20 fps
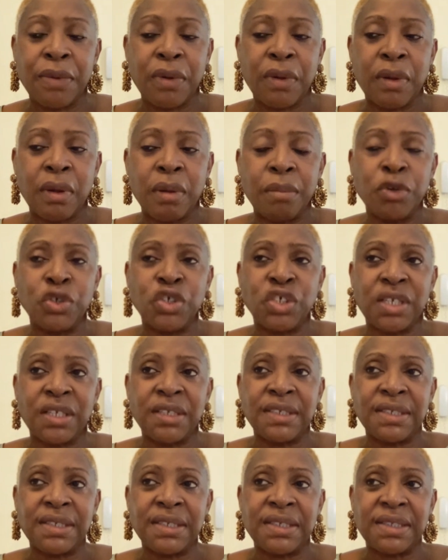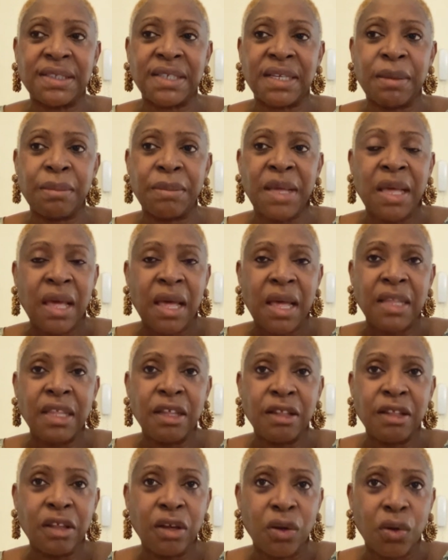commercial system and
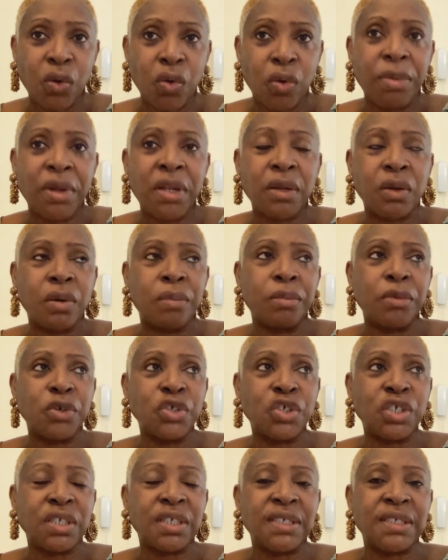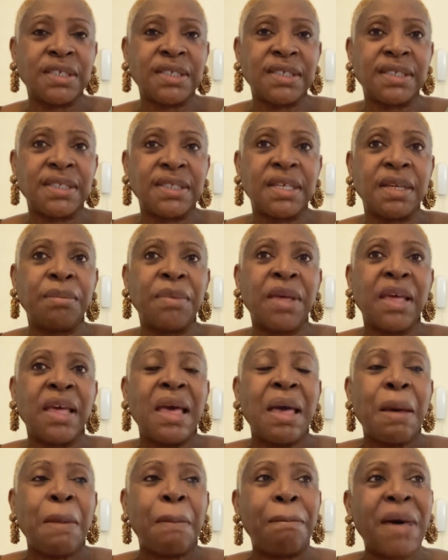in the global commercial system
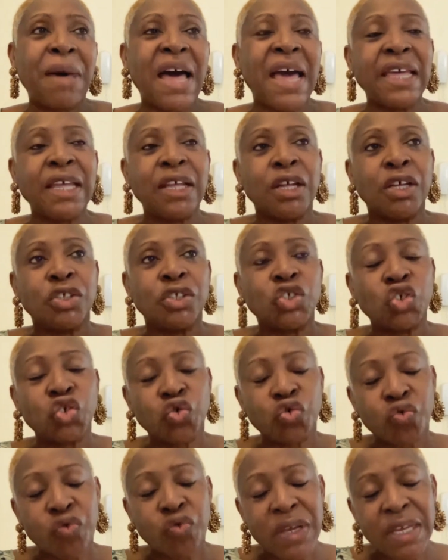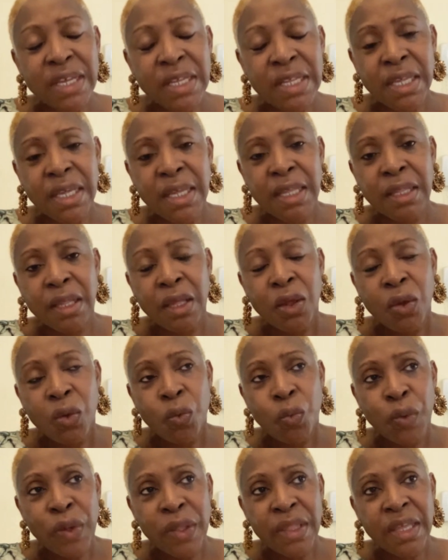by trading
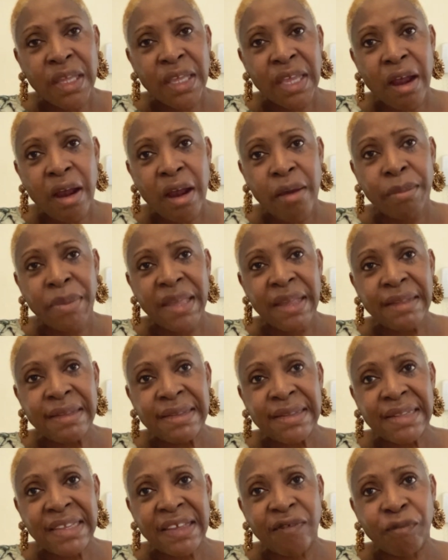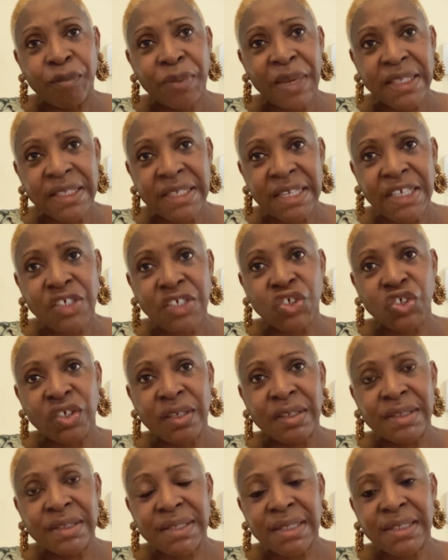with the Caribbean slave
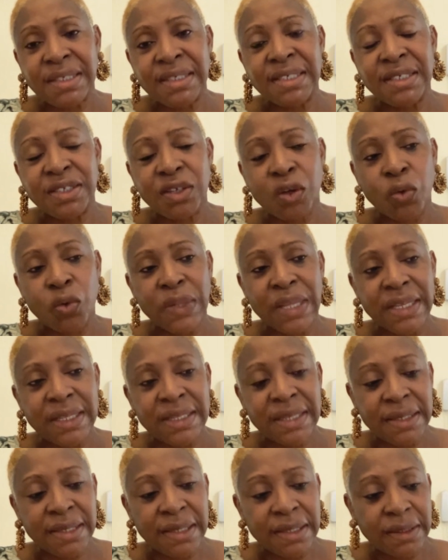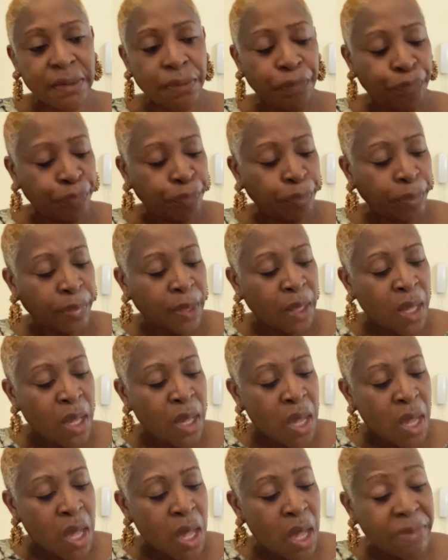plantations. And this is how they did it.
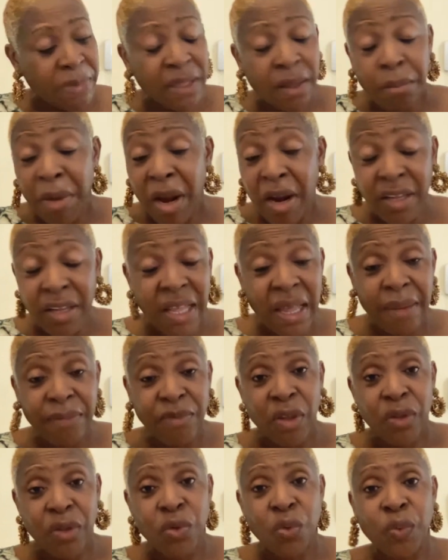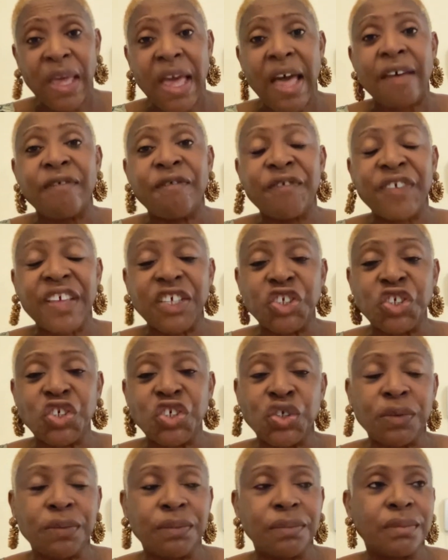In the Maritimes, what do we have?
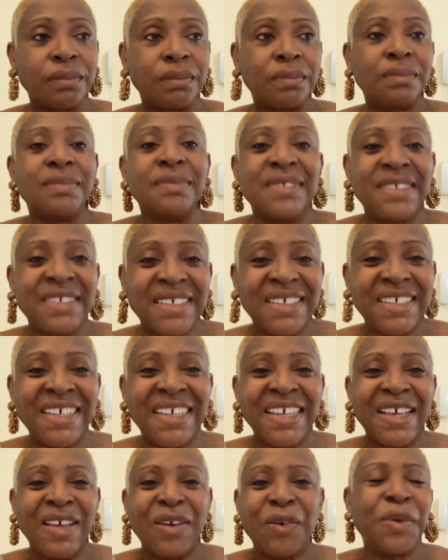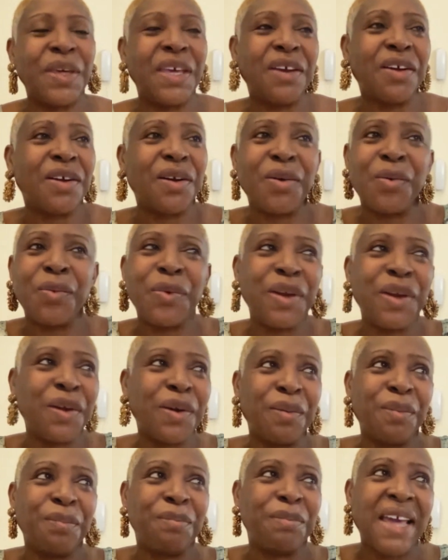Fish.
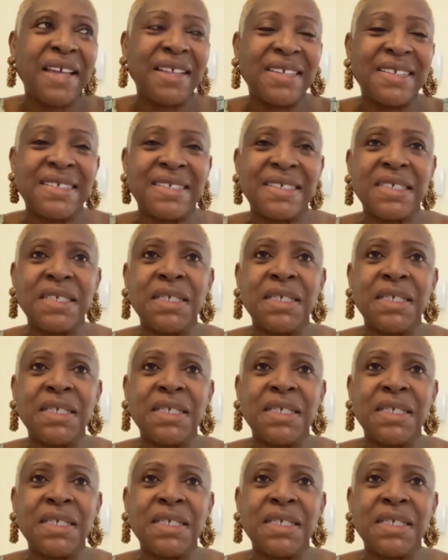We're by the sea.